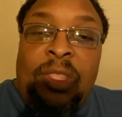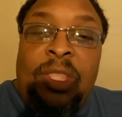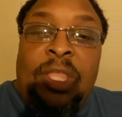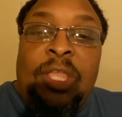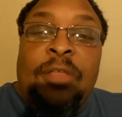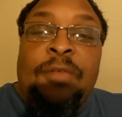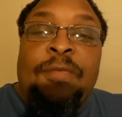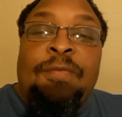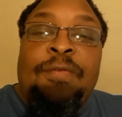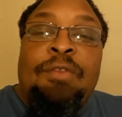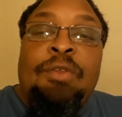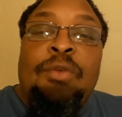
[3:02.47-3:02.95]

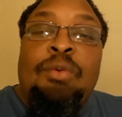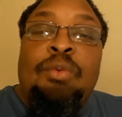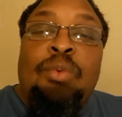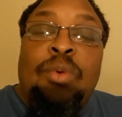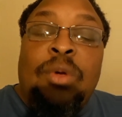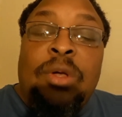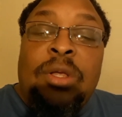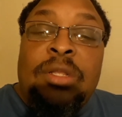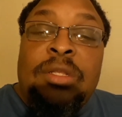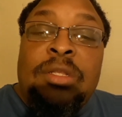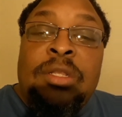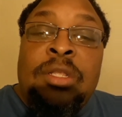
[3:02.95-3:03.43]
If you
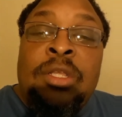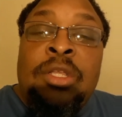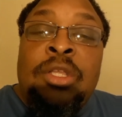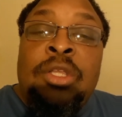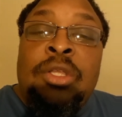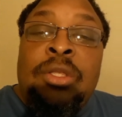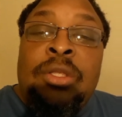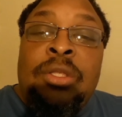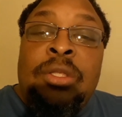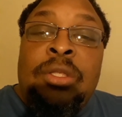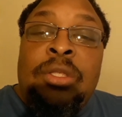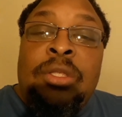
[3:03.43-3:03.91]
want
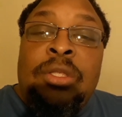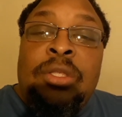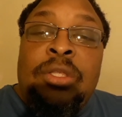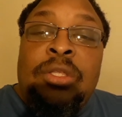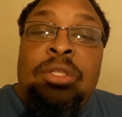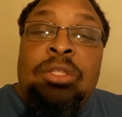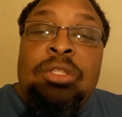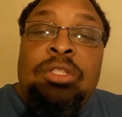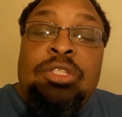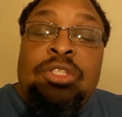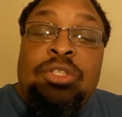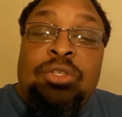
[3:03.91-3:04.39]

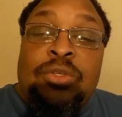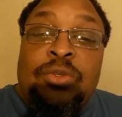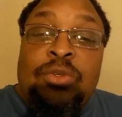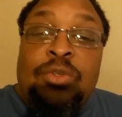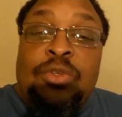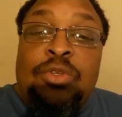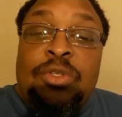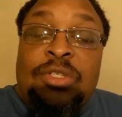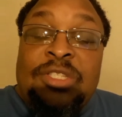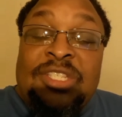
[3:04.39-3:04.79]
to